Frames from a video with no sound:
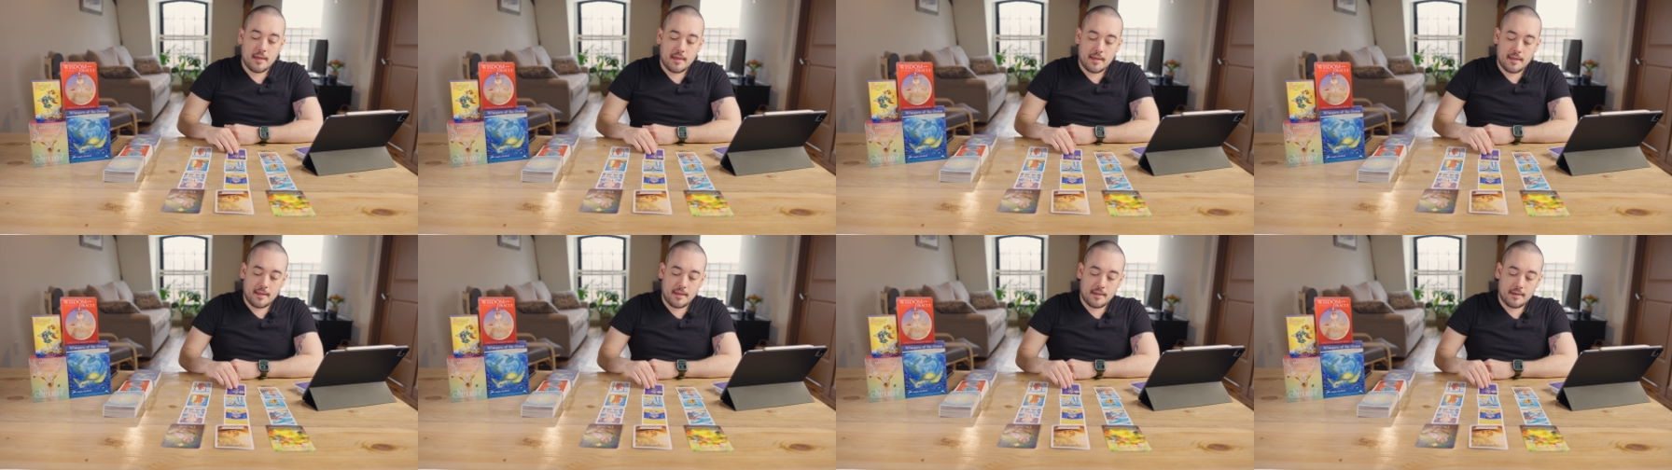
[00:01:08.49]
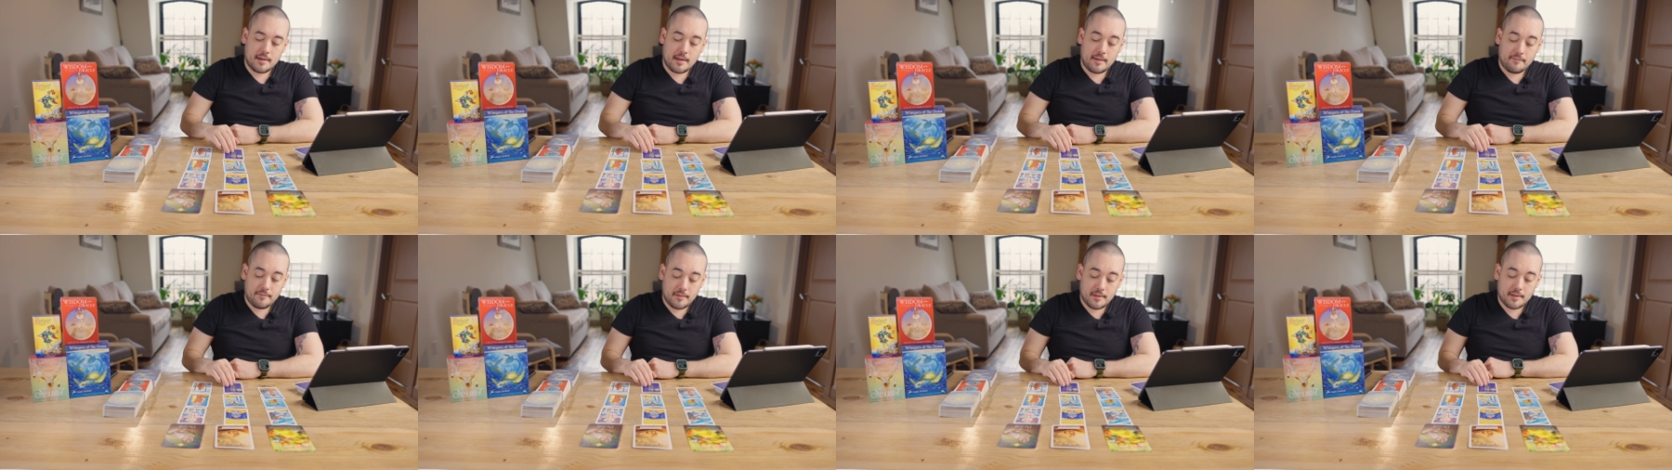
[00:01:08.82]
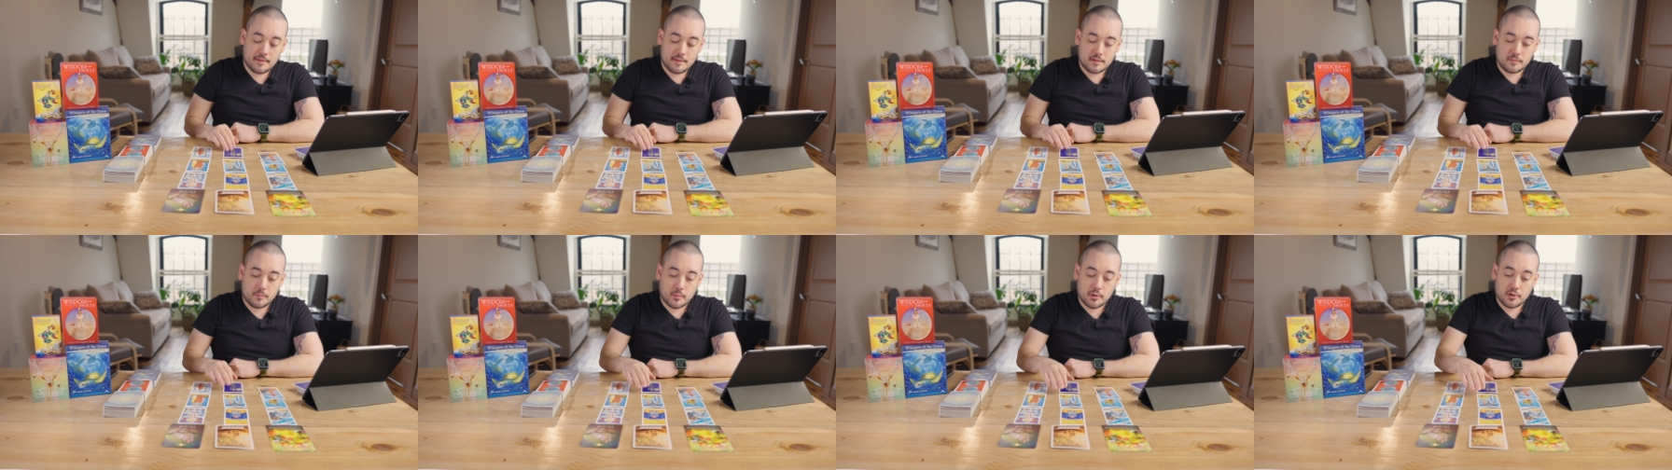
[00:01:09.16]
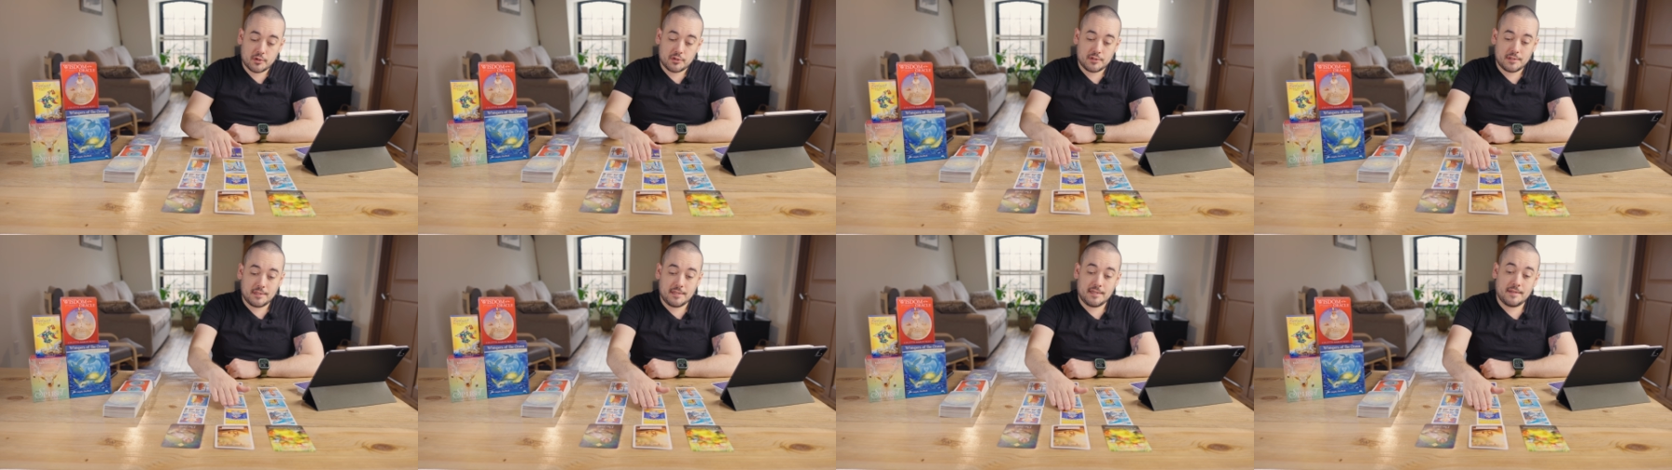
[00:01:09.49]
and I feel like this
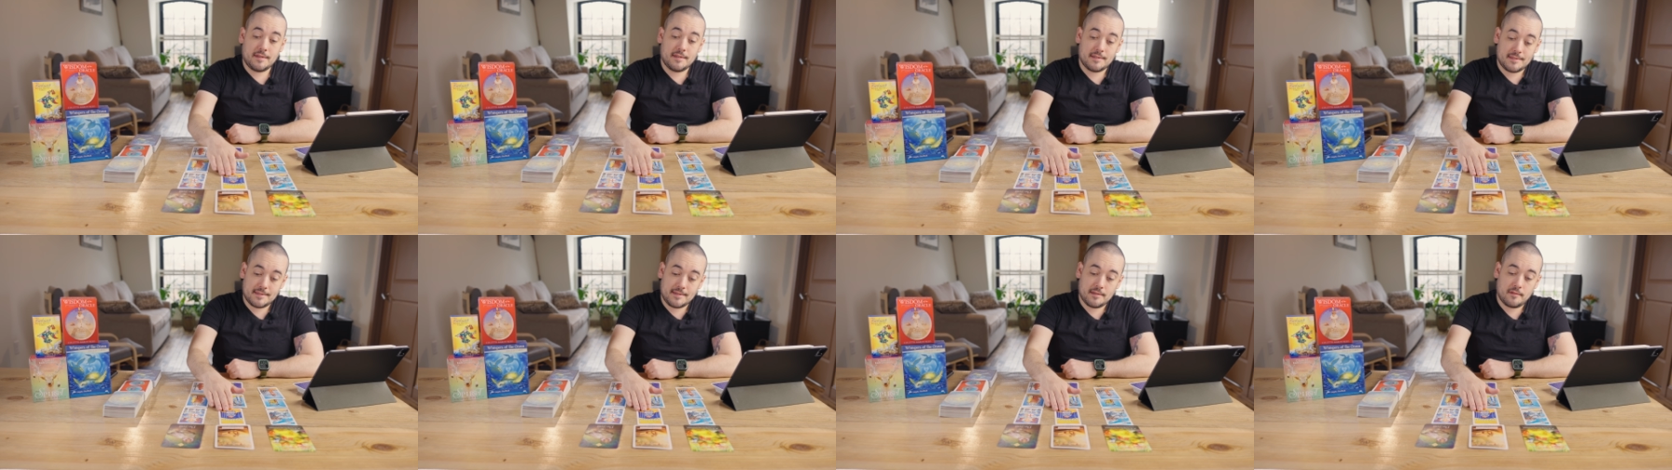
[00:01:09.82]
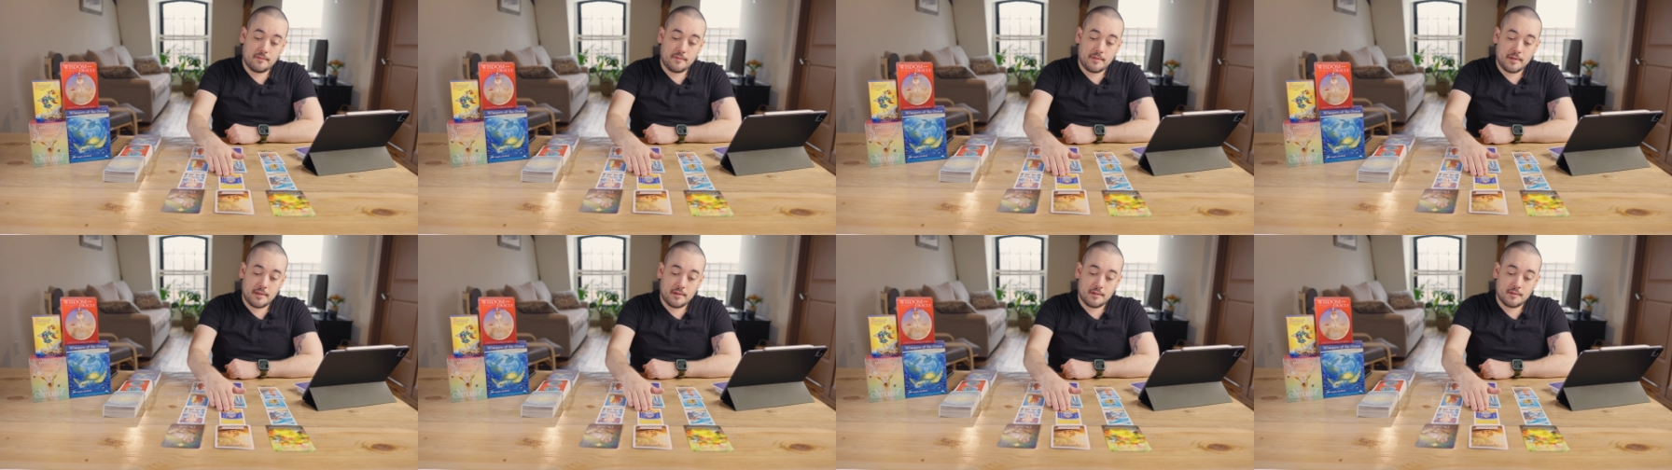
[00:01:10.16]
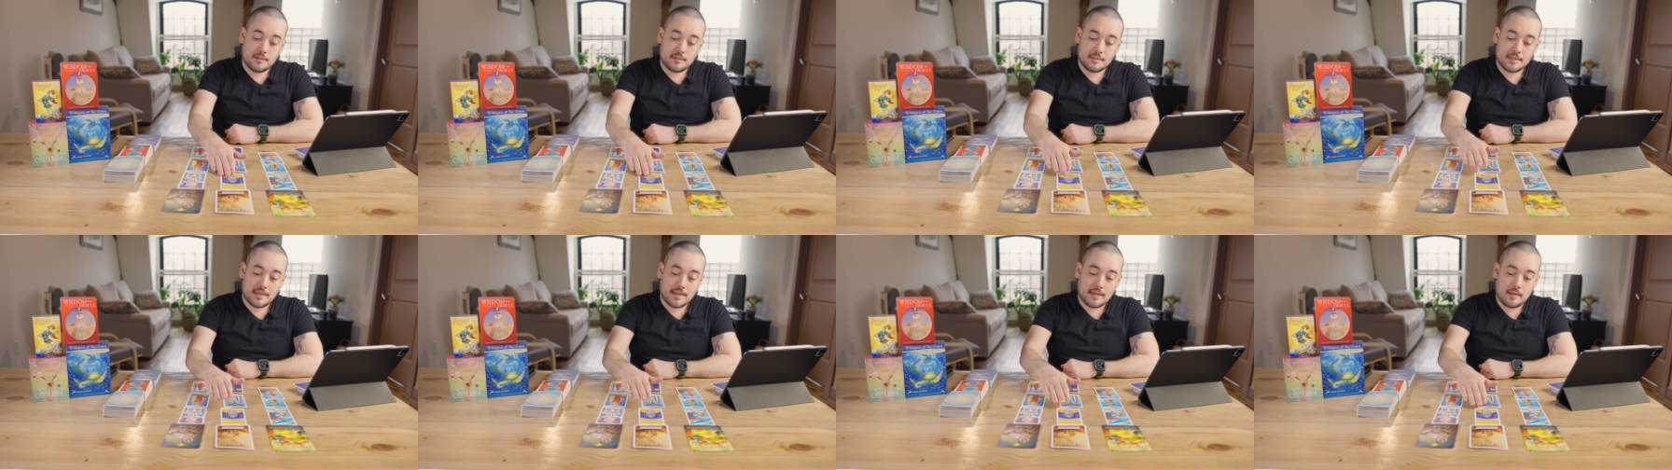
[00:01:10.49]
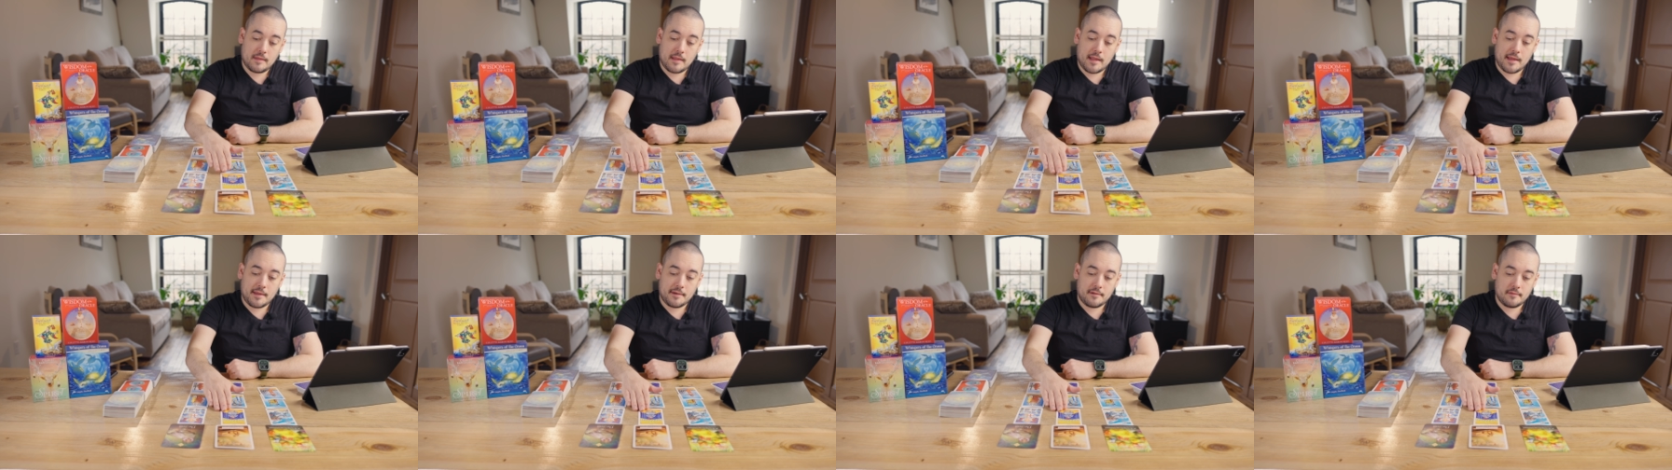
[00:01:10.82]
person still feels like a
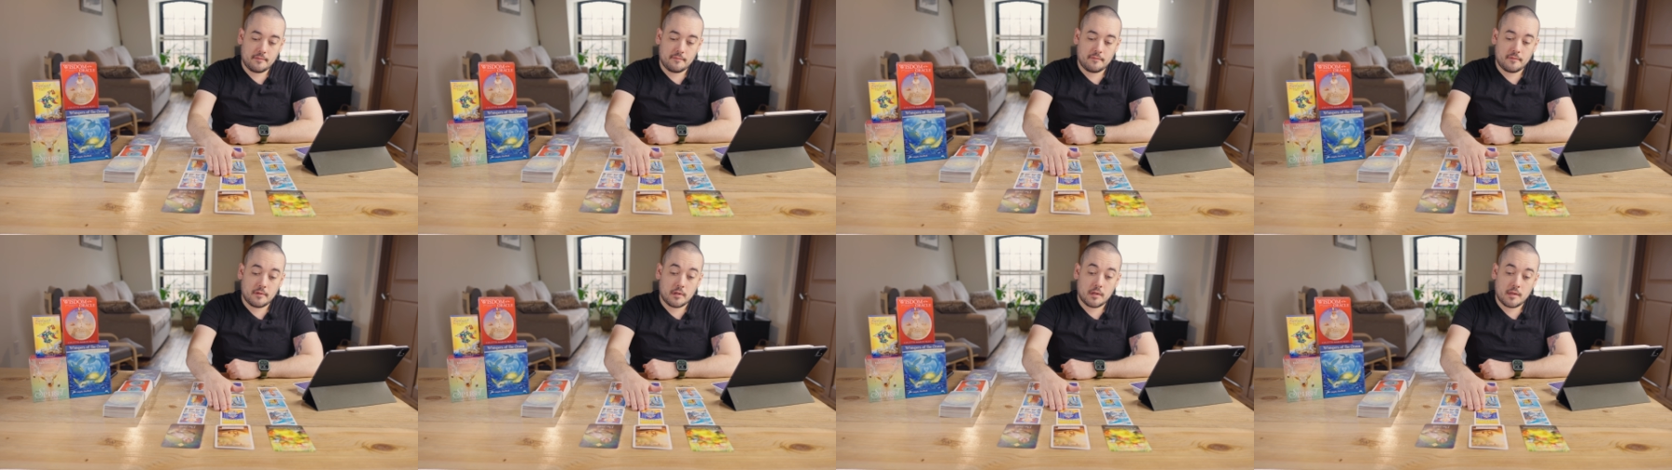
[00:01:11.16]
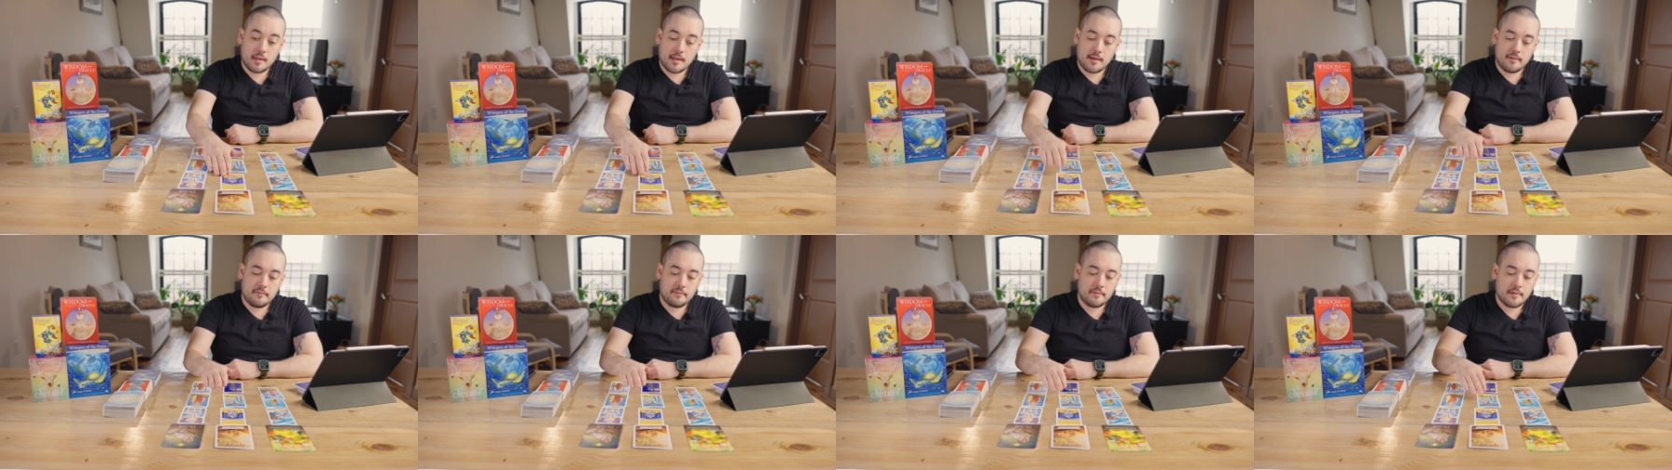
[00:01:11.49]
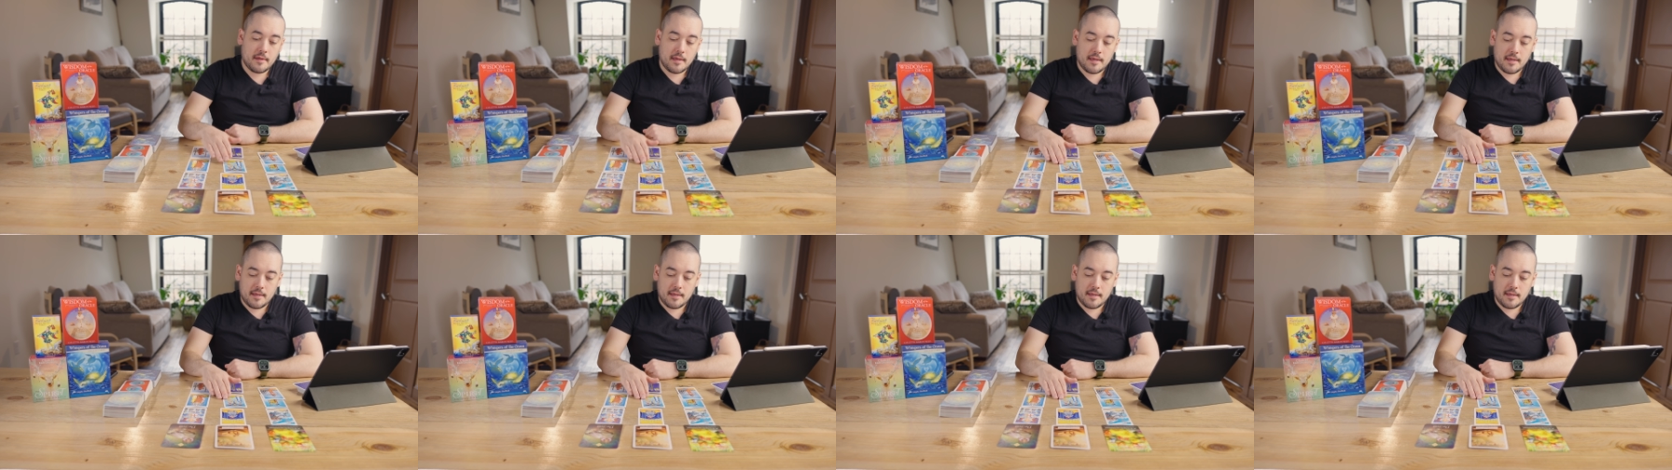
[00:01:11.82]
lot of love